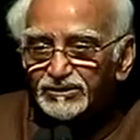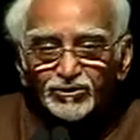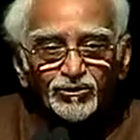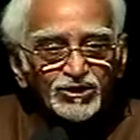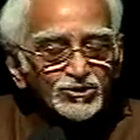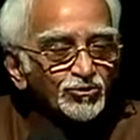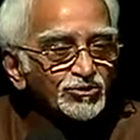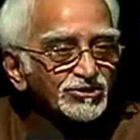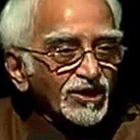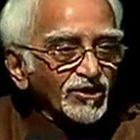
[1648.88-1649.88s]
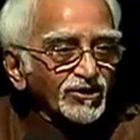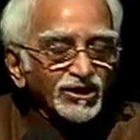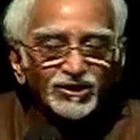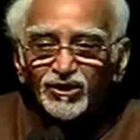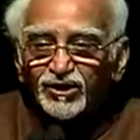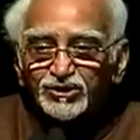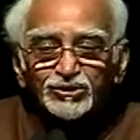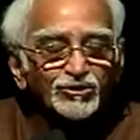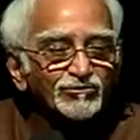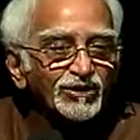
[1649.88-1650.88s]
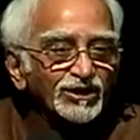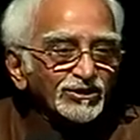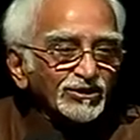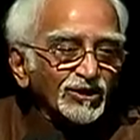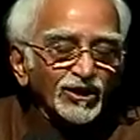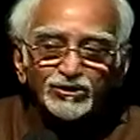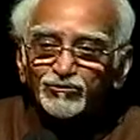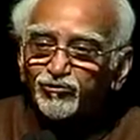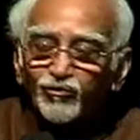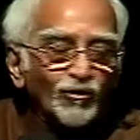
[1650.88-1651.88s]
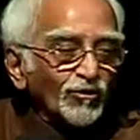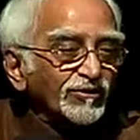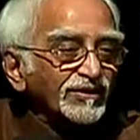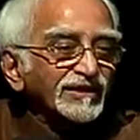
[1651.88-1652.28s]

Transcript: UNESCO's Nara Declaration of 1994